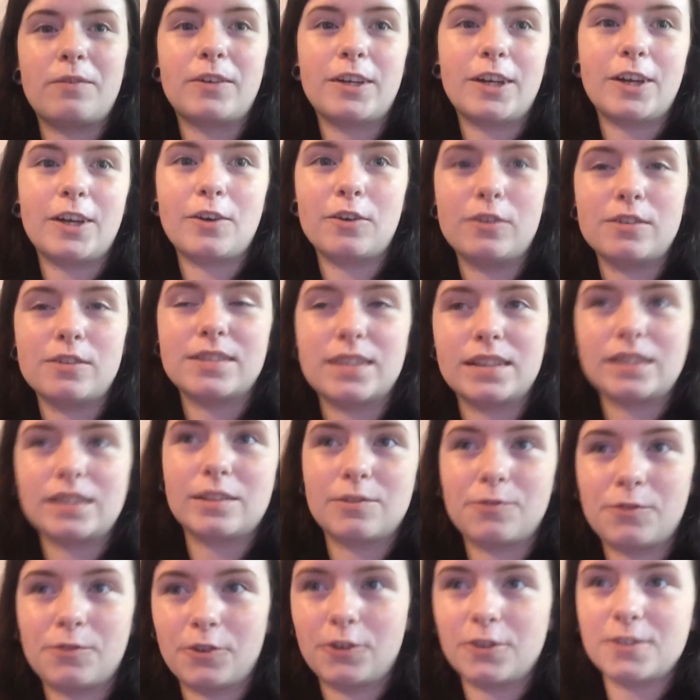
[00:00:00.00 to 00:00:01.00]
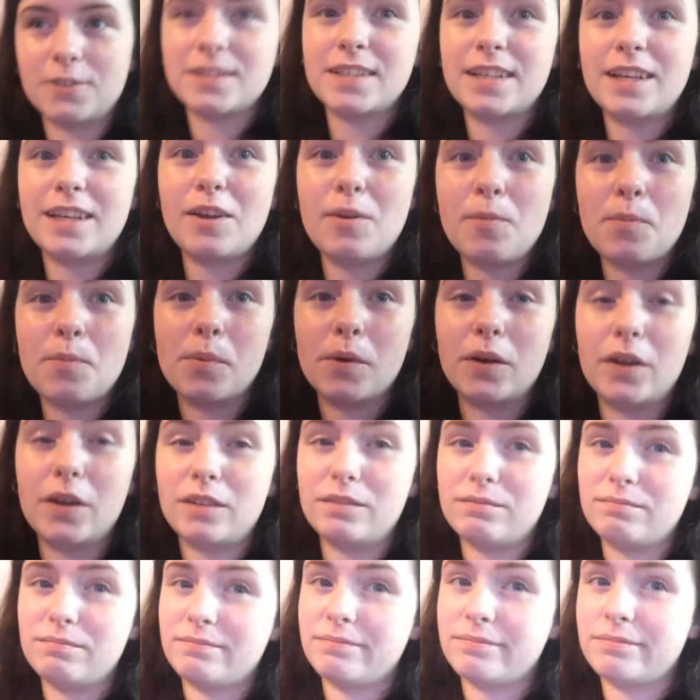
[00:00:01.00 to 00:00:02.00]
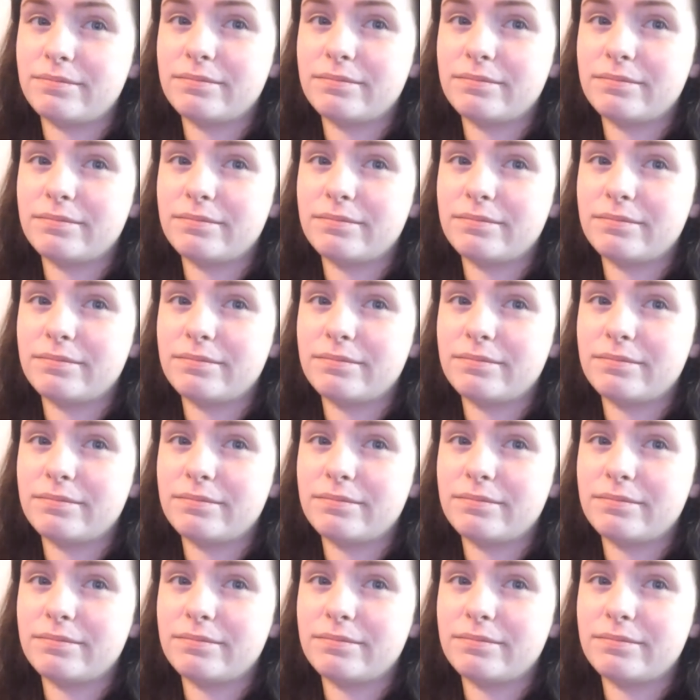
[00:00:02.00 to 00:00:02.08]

videos is 40, but